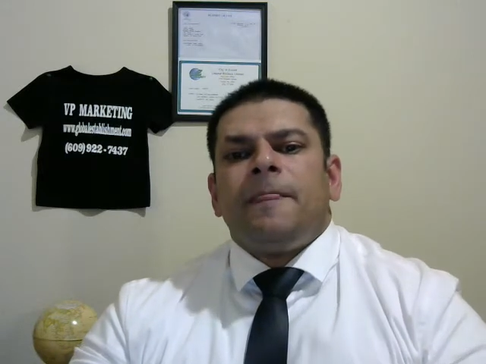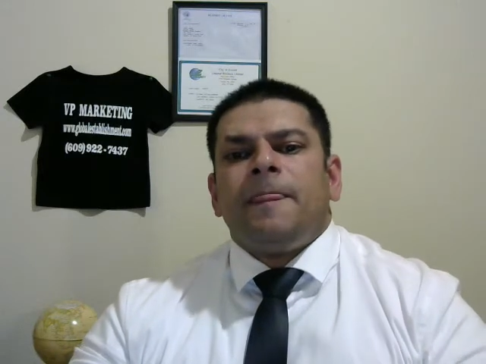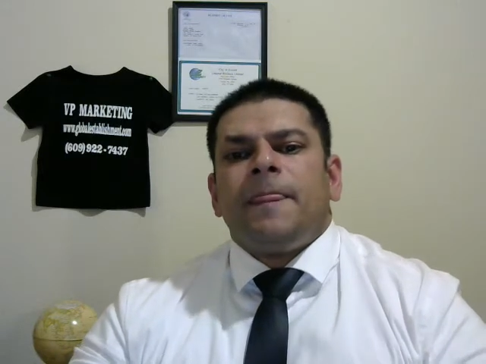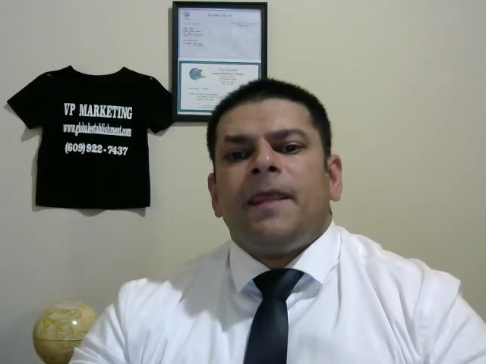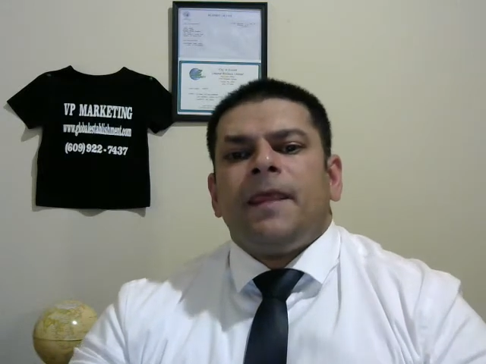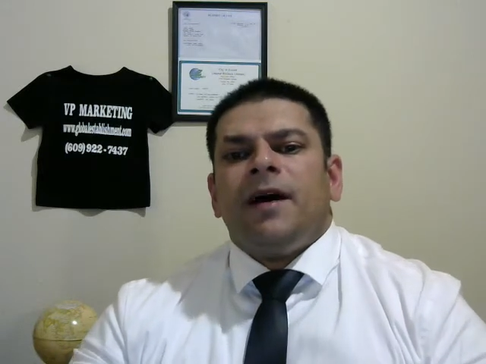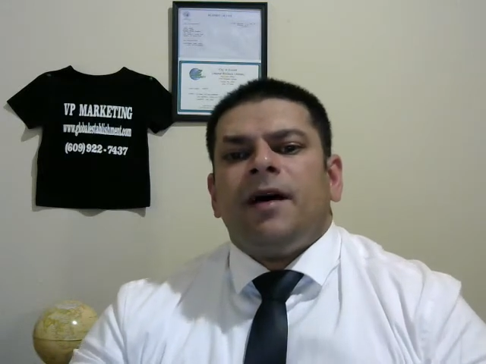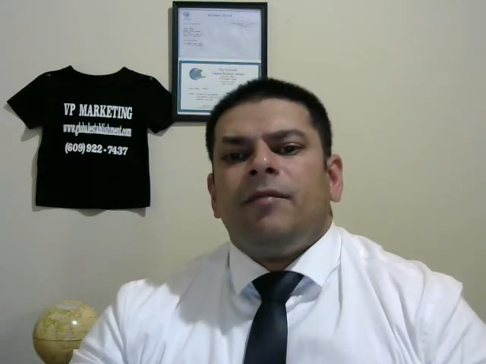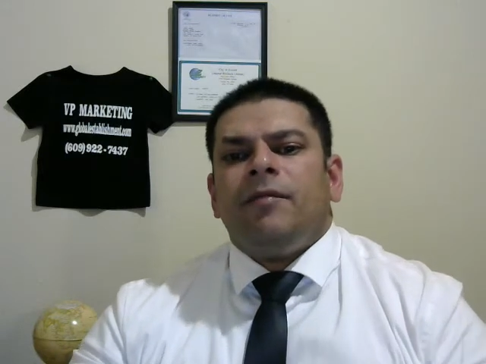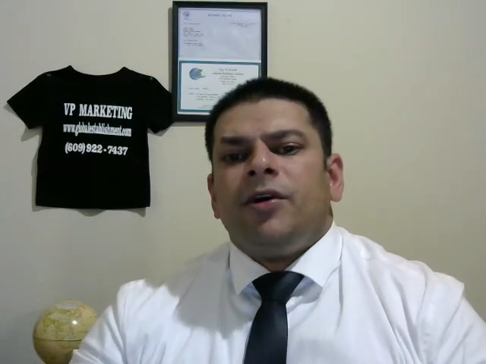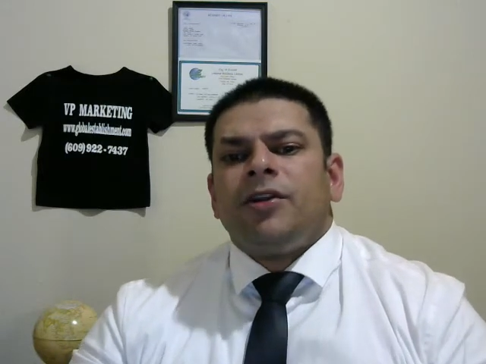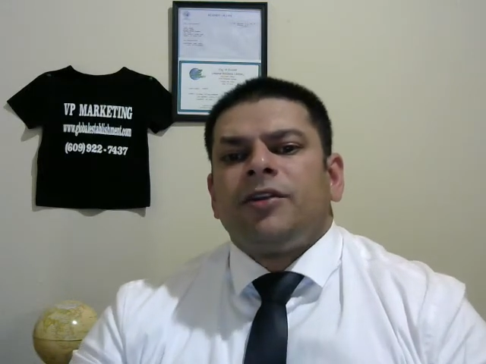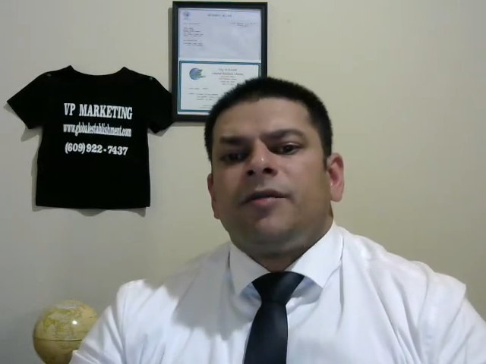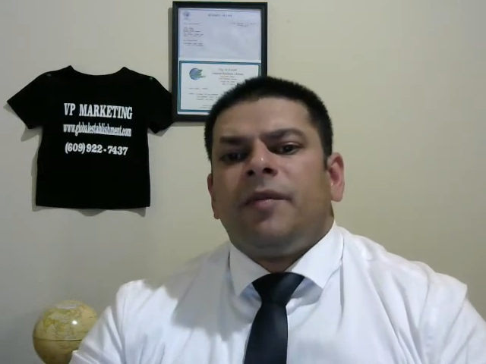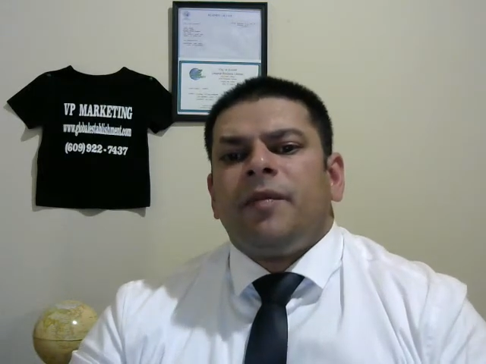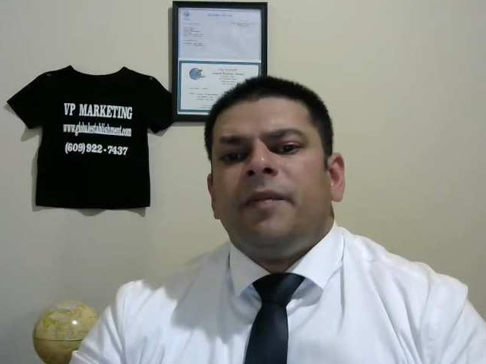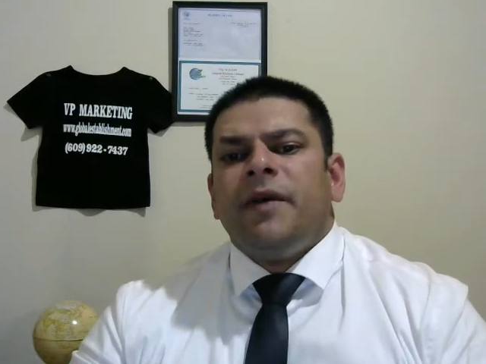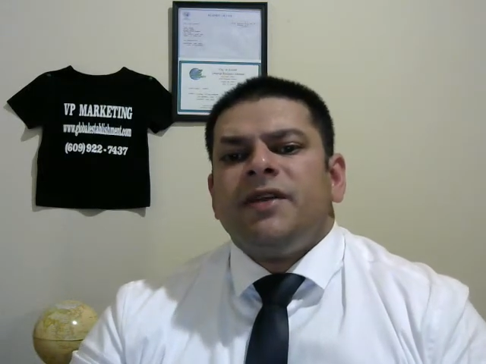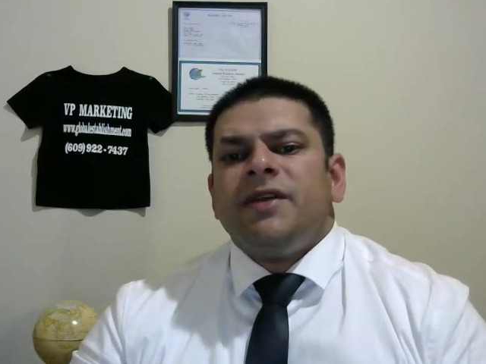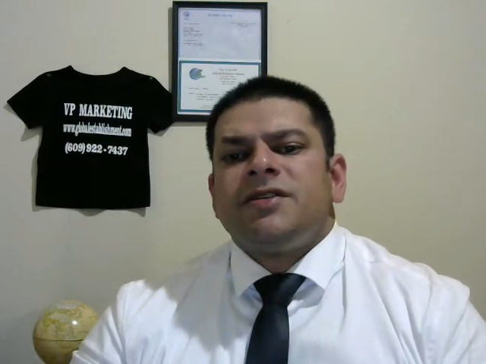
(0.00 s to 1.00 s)

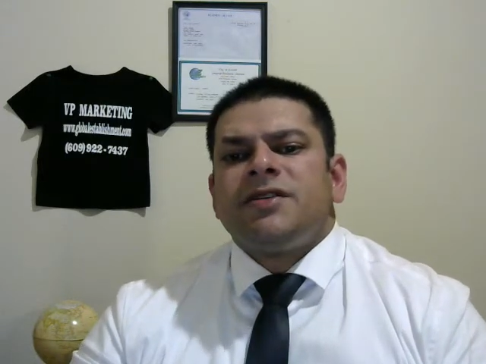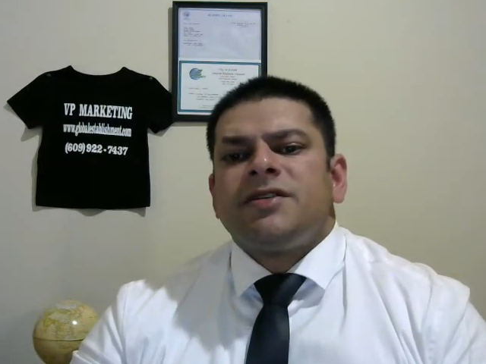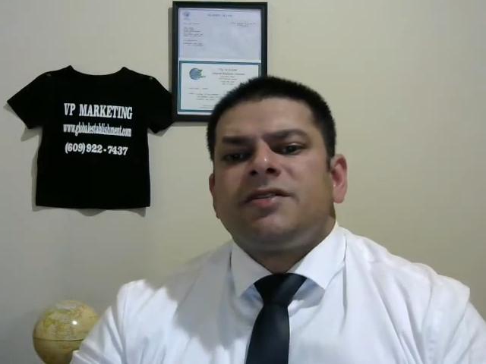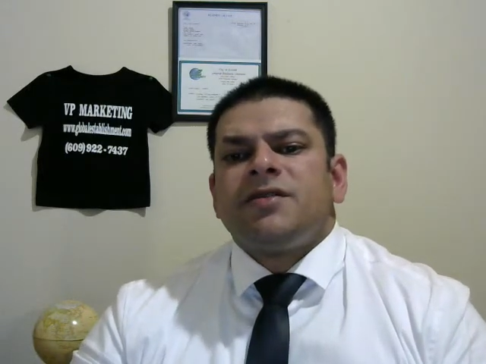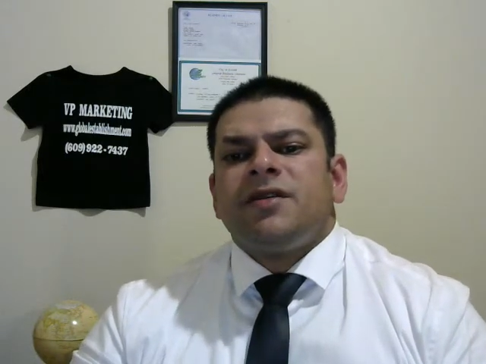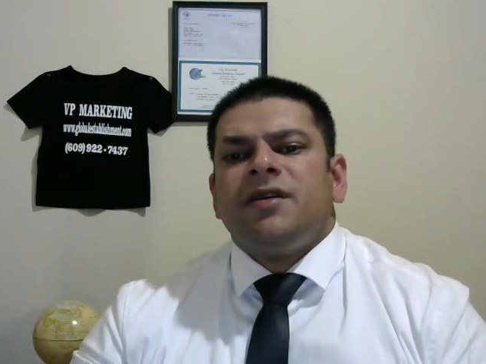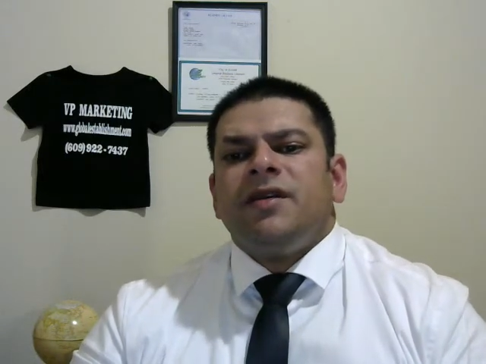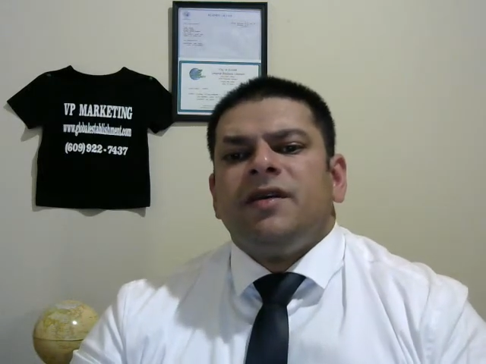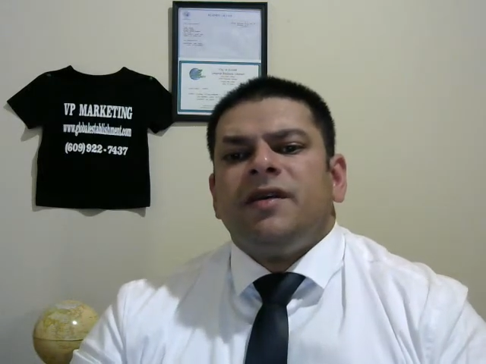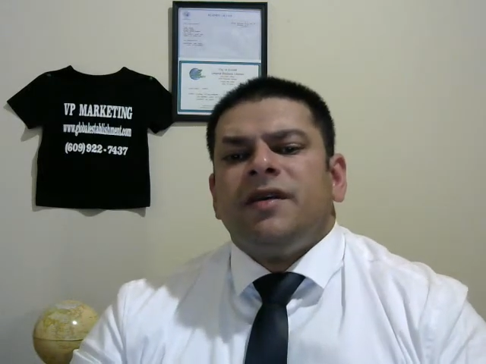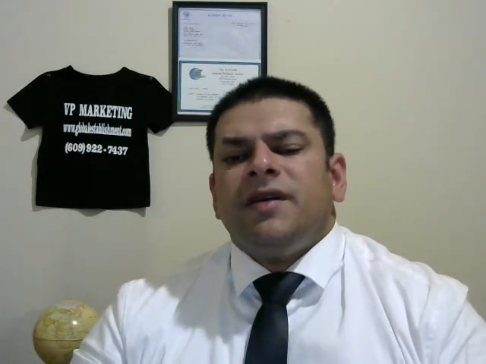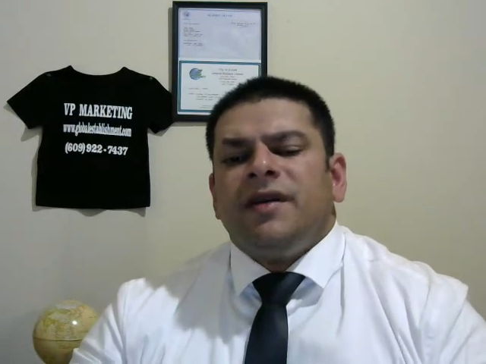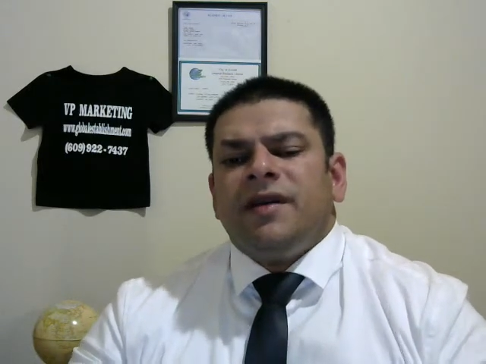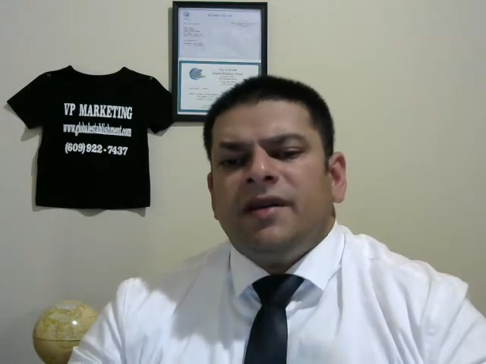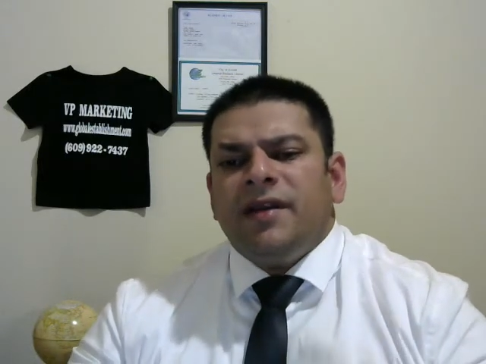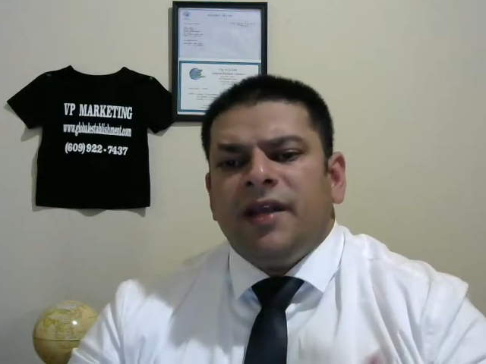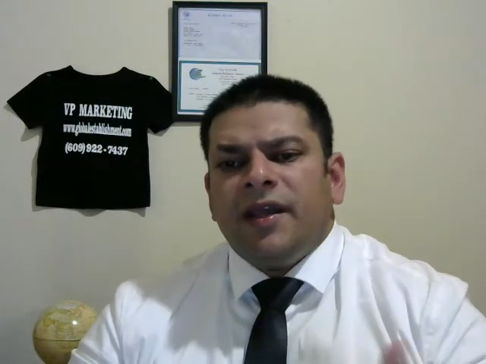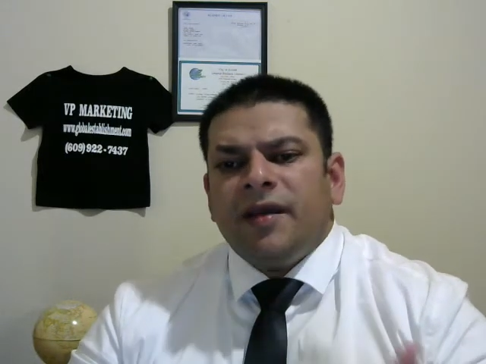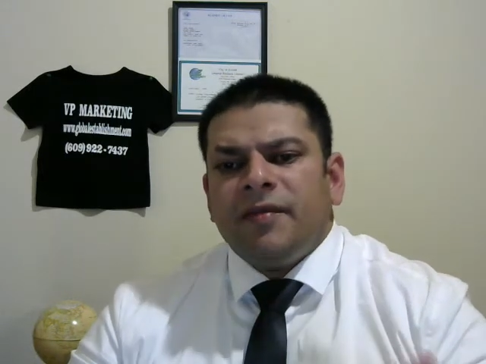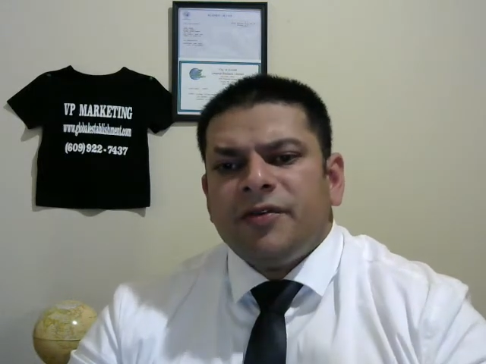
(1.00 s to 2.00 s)
Multiple pages, it
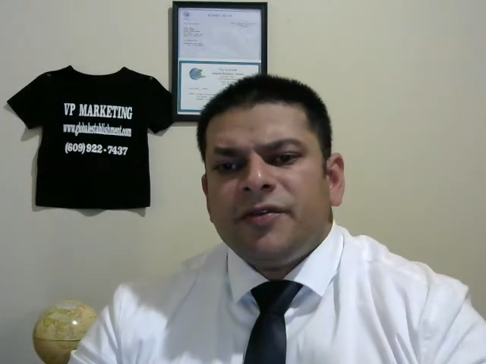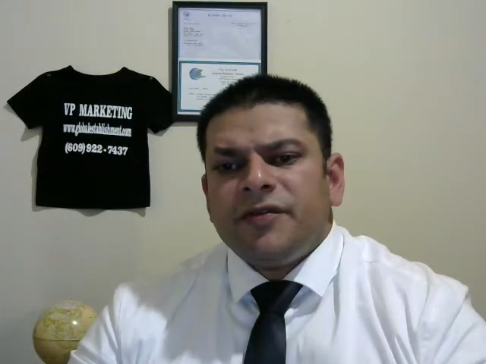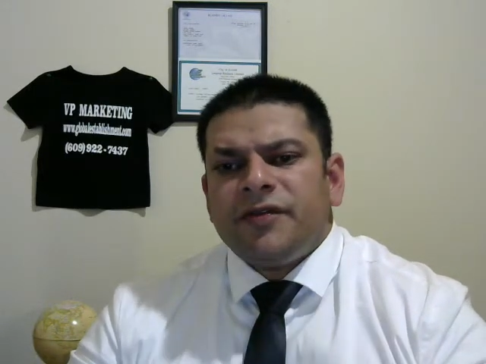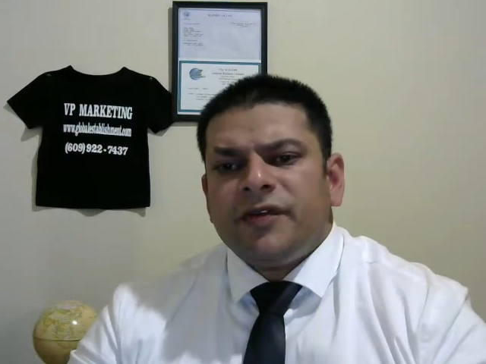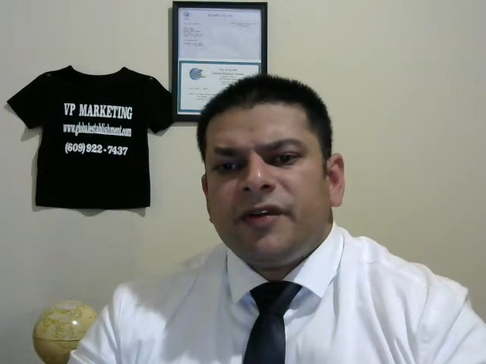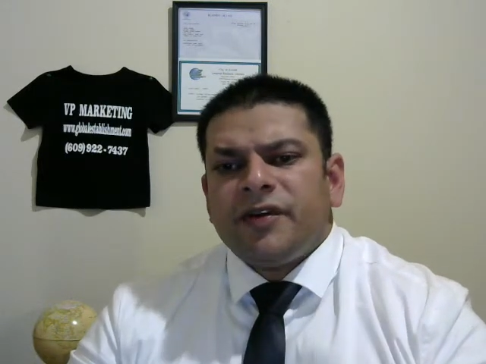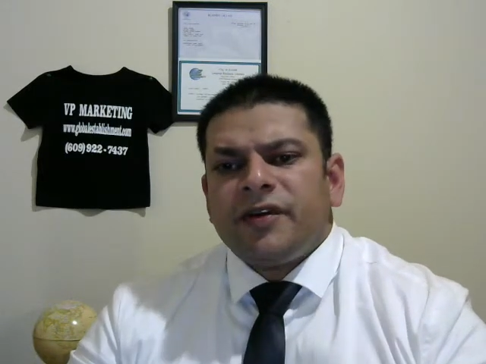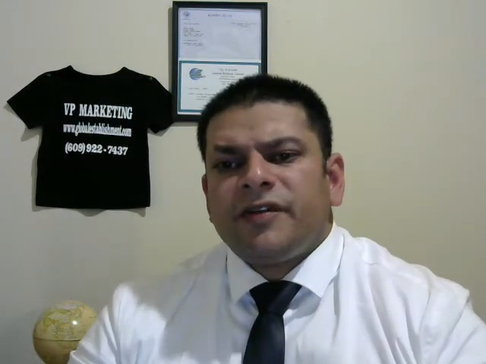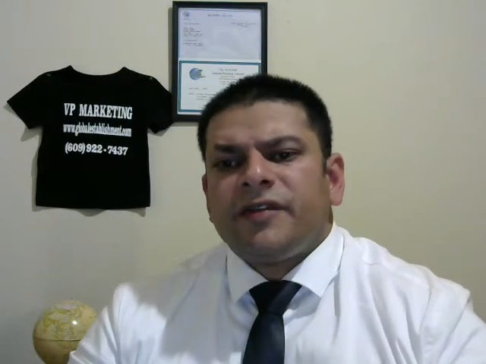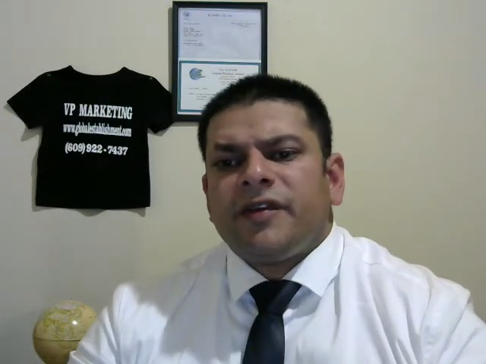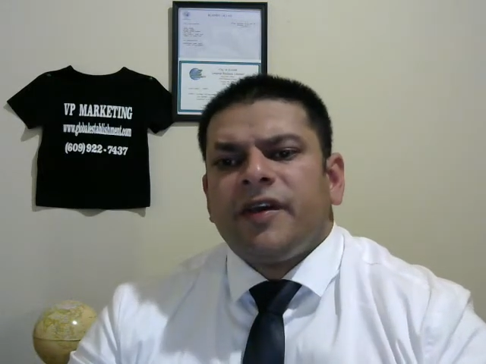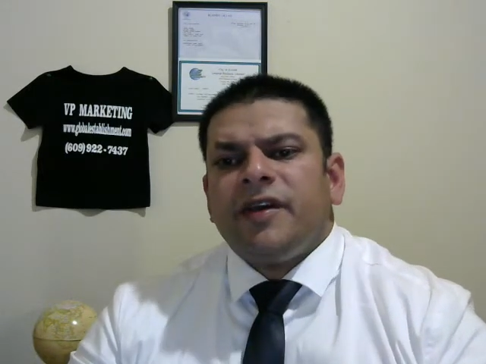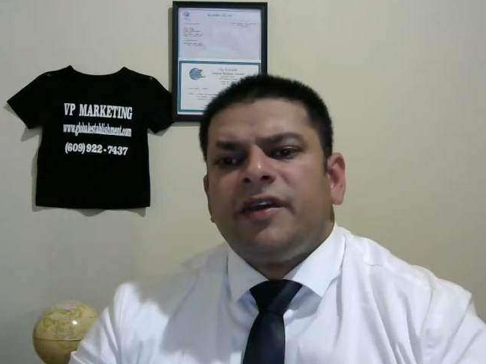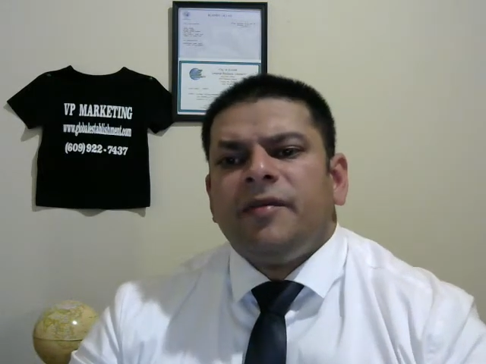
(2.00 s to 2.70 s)
enables your site